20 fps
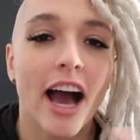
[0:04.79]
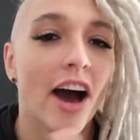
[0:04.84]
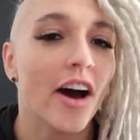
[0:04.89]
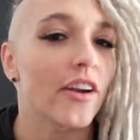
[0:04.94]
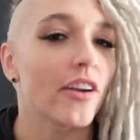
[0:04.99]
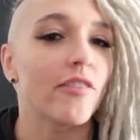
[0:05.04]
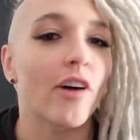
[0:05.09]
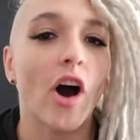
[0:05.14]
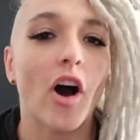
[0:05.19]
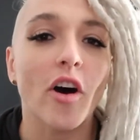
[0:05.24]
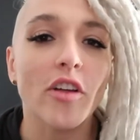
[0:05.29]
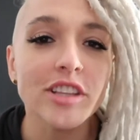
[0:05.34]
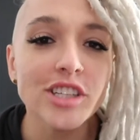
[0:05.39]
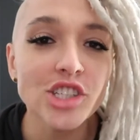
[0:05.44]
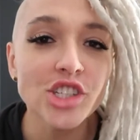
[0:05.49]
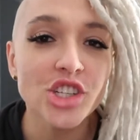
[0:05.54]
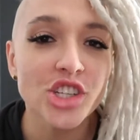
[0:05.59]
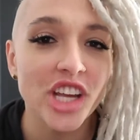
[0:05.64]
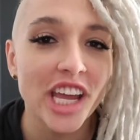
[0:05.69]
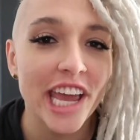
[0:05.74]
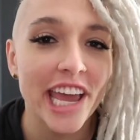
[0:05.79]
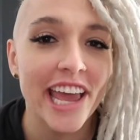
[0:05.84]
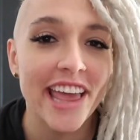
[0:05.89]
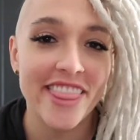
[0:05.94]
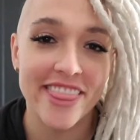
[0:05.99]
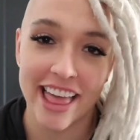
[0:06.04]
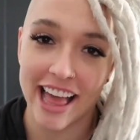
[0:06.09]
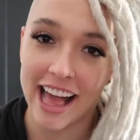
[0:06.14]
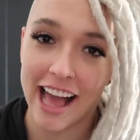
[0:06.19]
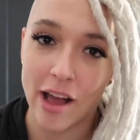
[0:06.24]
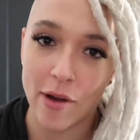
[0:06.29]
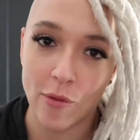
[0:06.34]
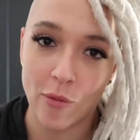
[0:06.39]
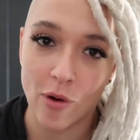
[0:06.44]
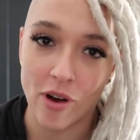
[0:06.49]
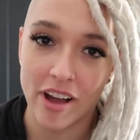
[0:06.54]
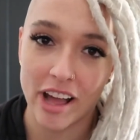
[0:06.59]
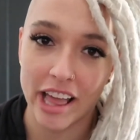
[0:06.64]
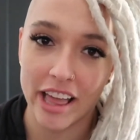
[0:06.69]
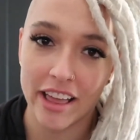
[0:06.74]
out of all the shit that I
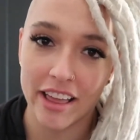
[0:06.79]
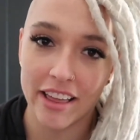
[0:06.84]
want.